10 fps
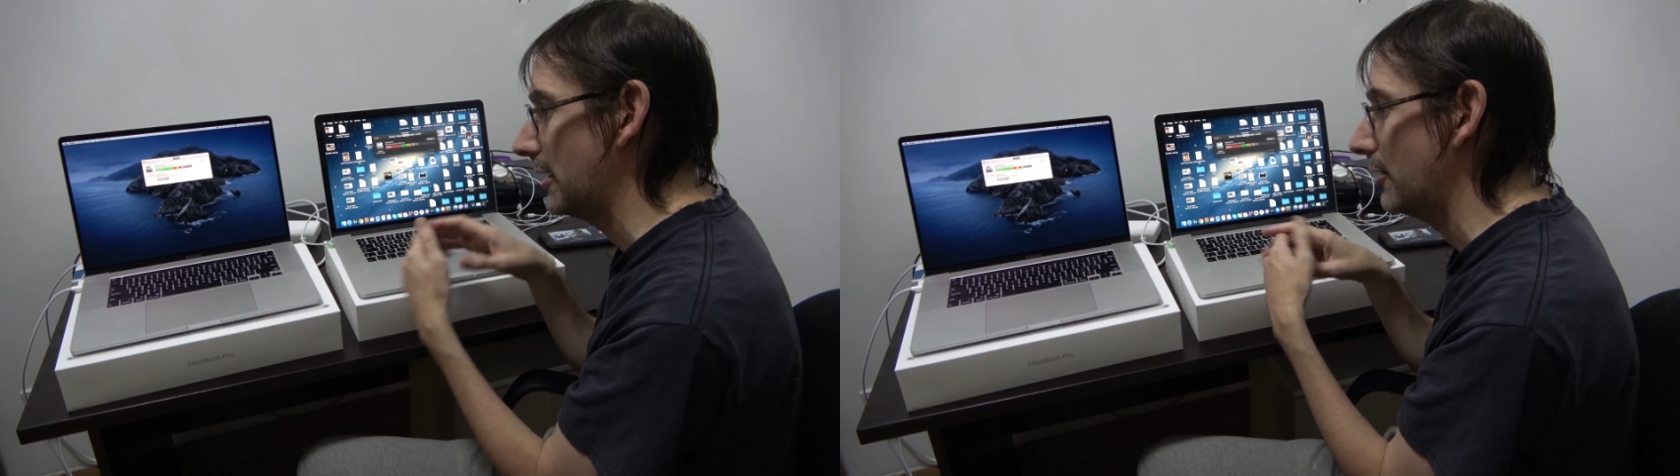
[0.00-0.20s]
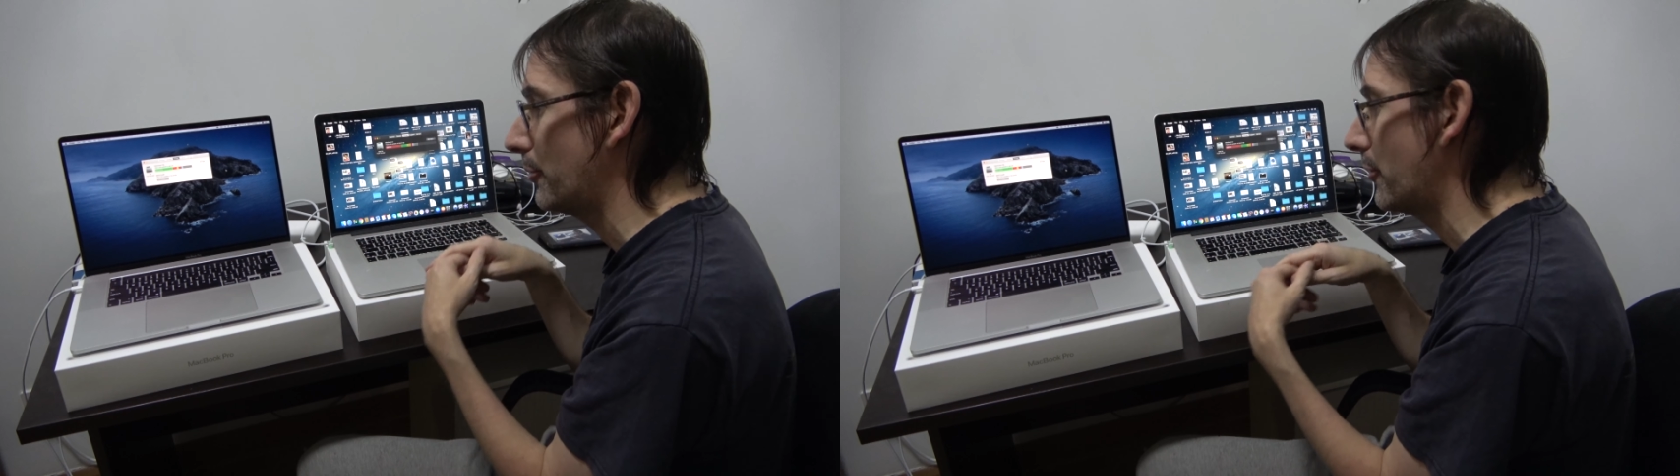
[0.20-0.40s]

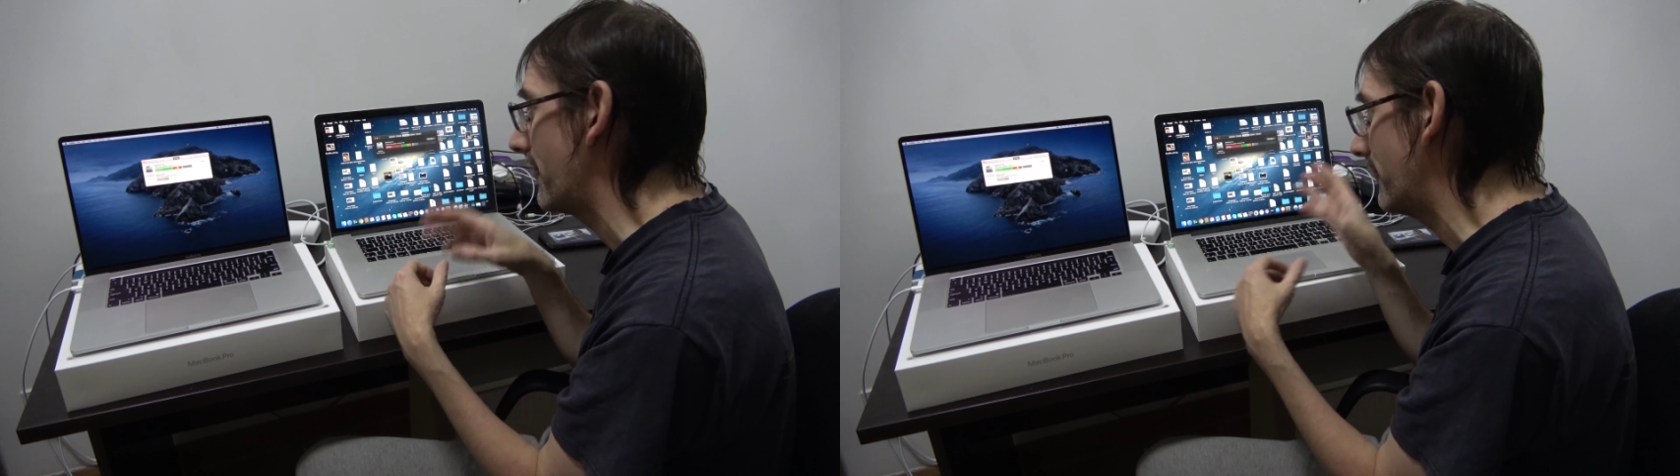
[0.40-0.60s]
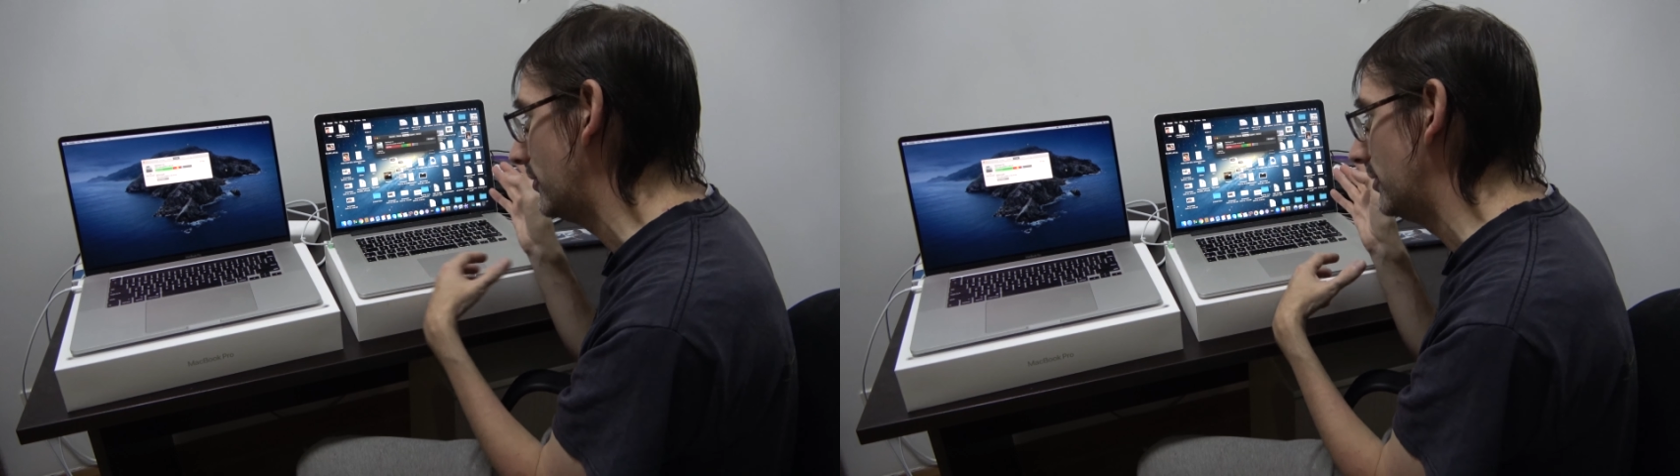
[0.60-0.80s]
it up or
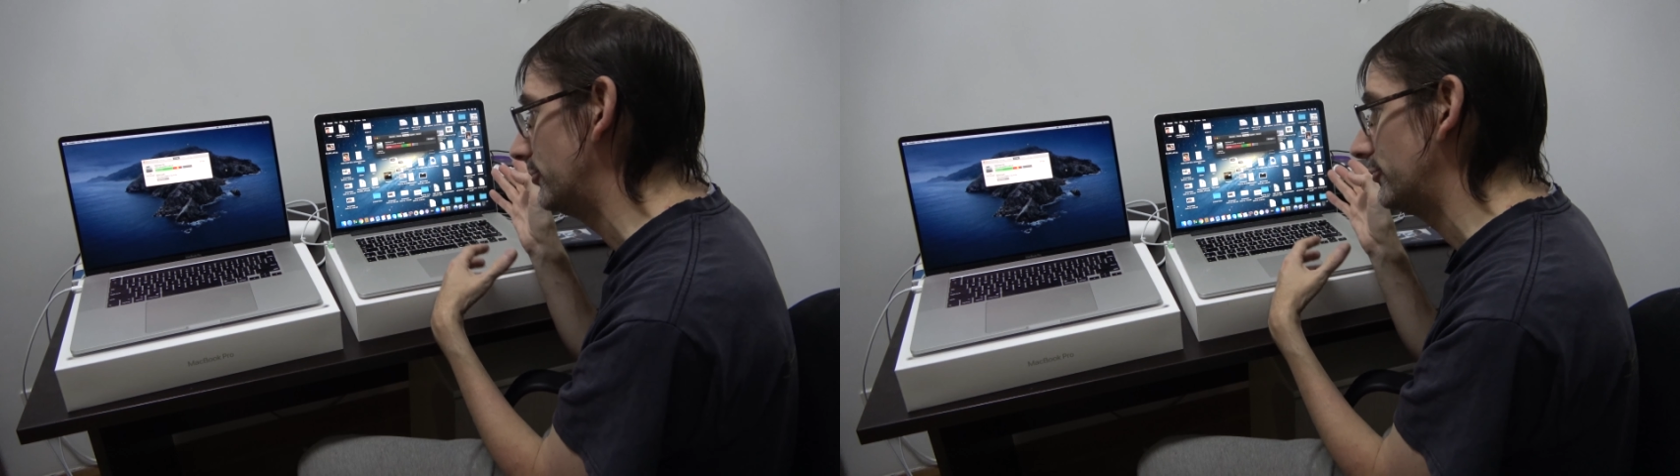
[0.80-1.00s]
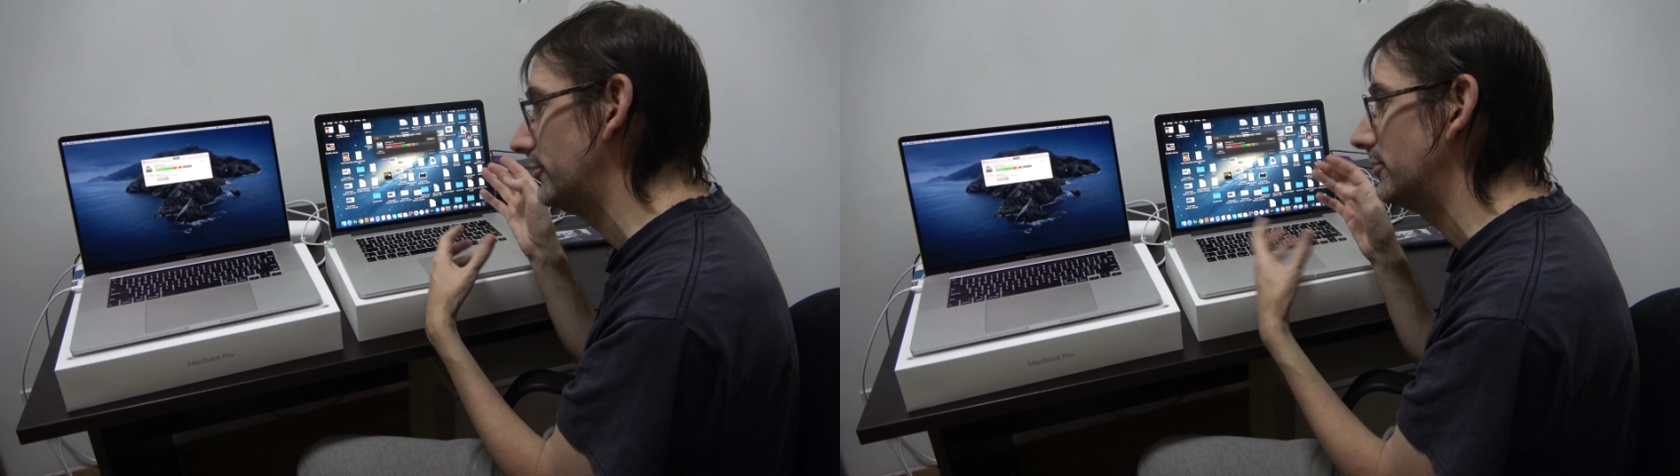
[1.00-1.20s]
reverse up
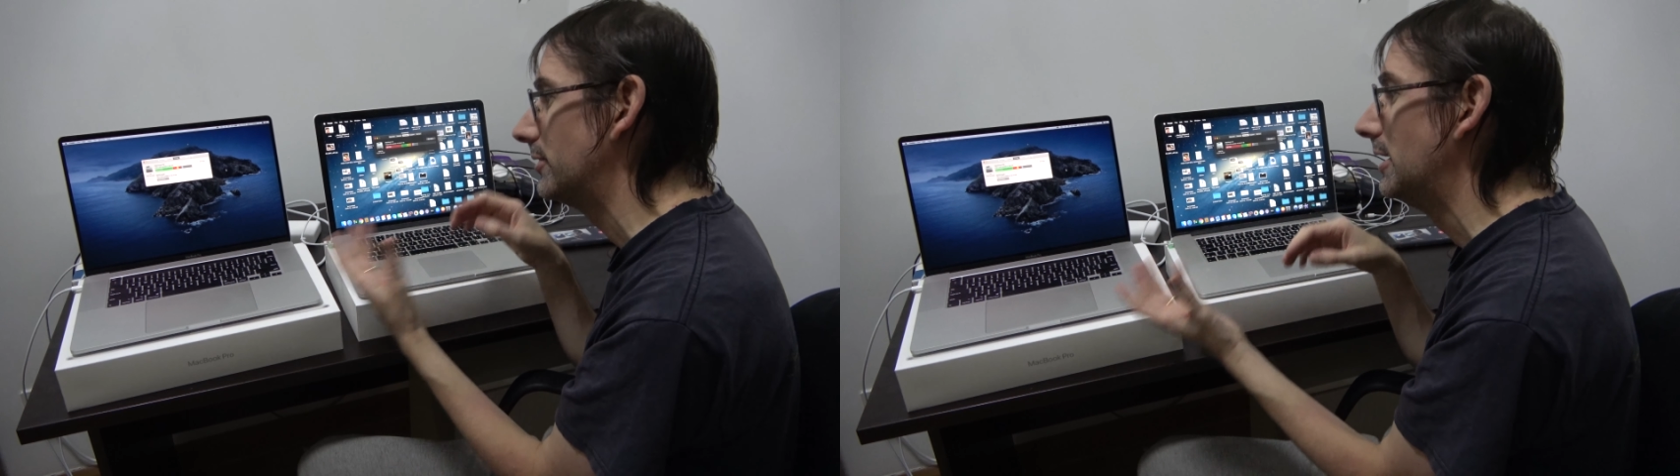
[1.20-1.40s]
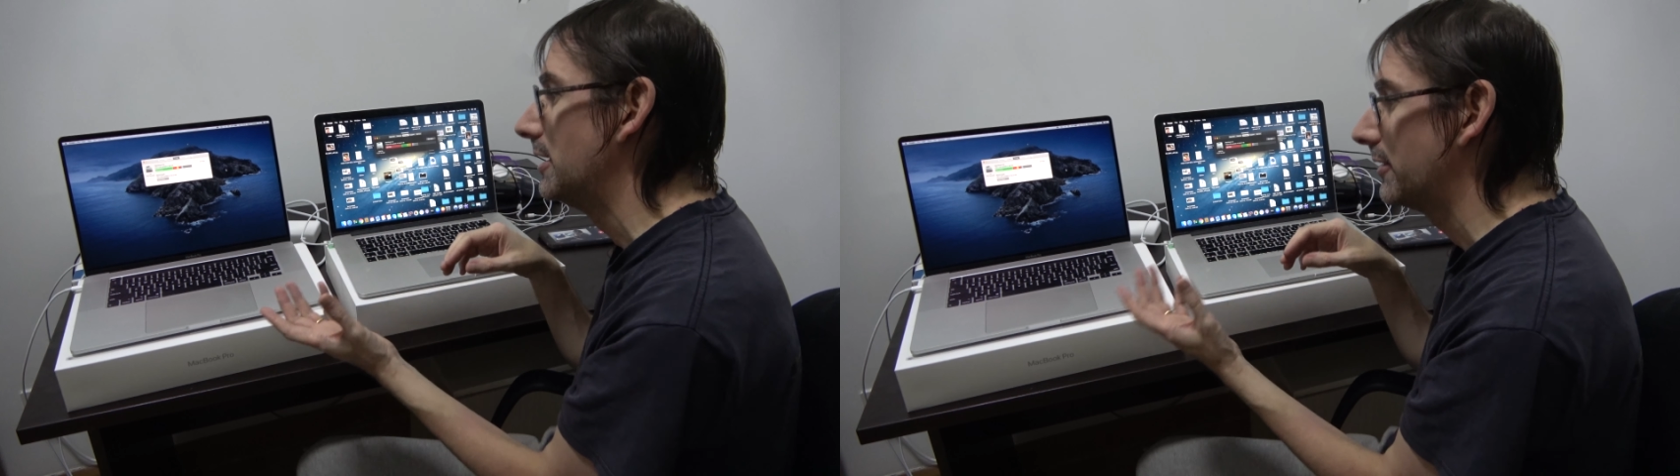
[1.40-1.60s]

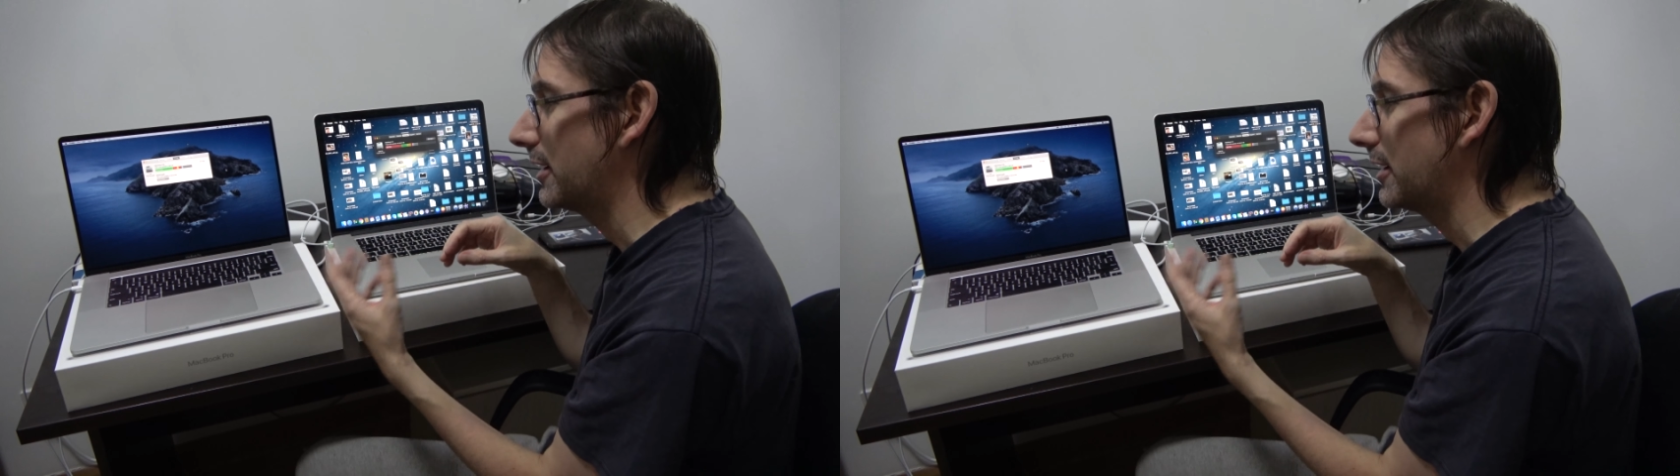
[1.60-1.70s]
the